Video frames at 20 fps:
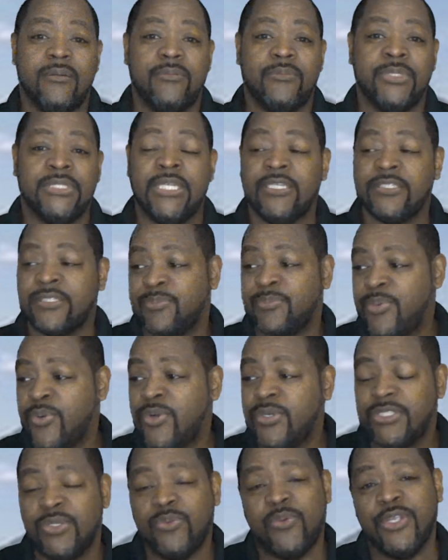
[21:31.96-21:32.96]
But there's a
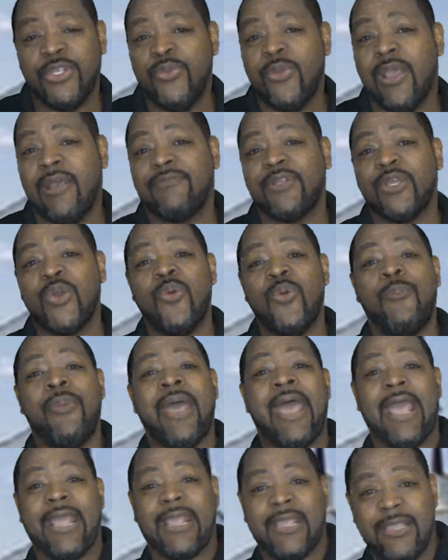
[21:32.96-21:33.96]
point to where you have to go
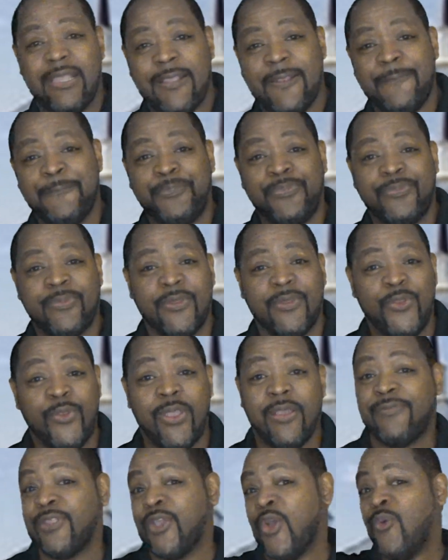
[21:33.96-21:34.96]
back.
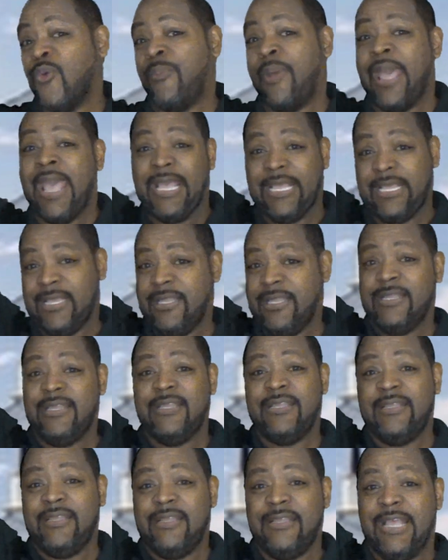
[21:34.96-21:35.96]
You have to go back
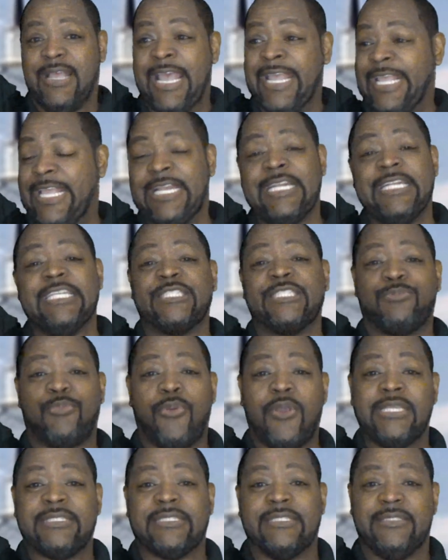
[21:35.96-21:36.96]
and get in his
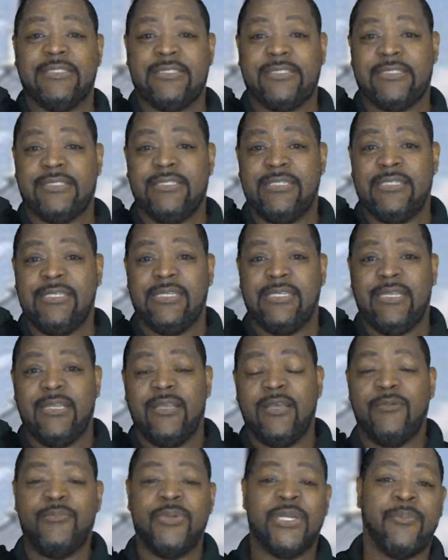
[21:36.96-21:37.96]
presence.
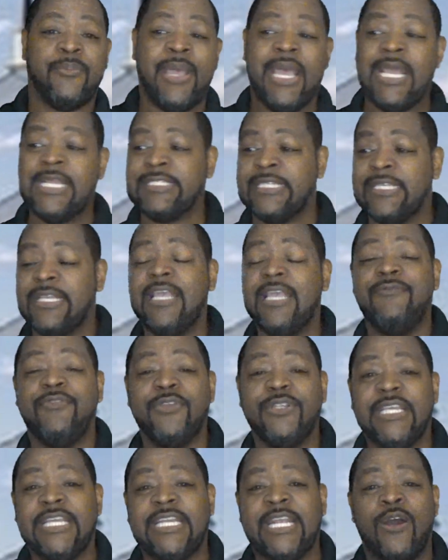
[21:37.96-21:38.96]
But imagine if
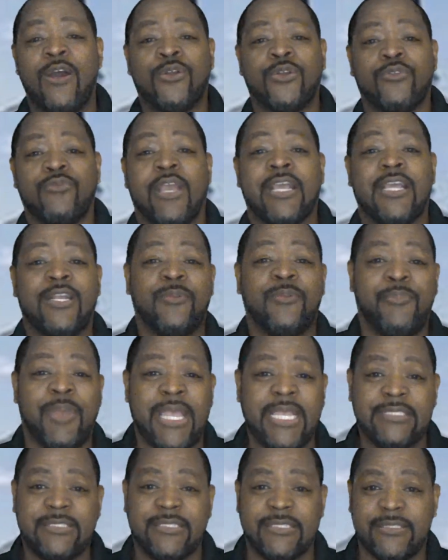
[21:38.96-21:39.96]
you did that on a regular
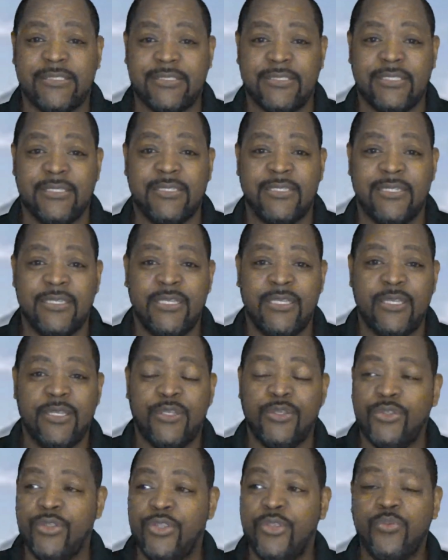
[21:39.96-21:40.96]
basis.
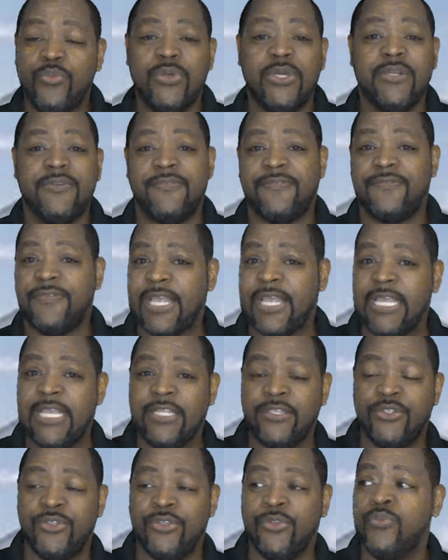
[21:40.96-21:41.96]
You wouldn't
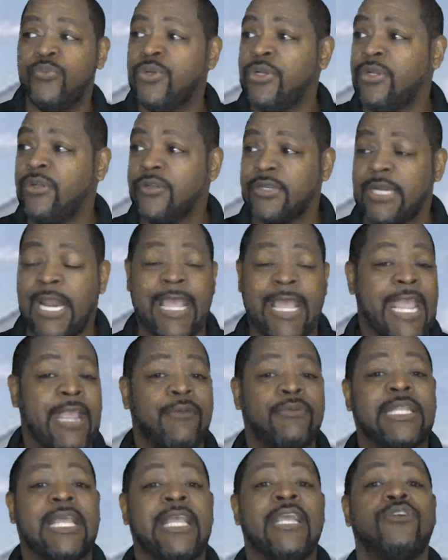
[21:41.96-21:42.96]
fade. You wouldn't look like
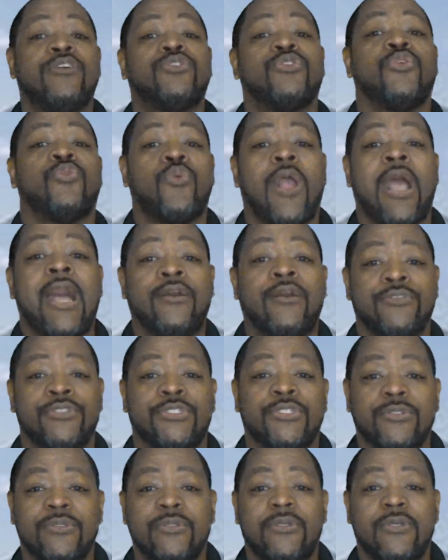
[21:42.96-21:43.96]
everything else
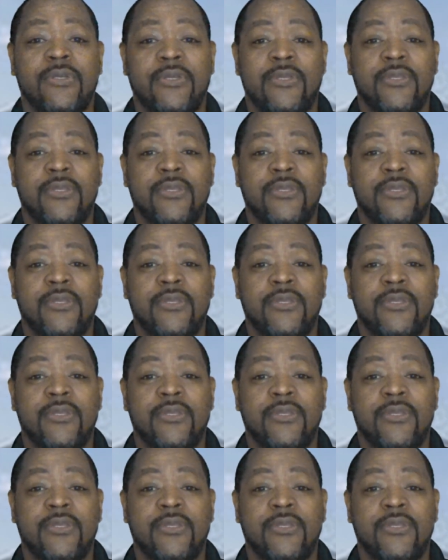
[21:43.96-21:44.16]
around you.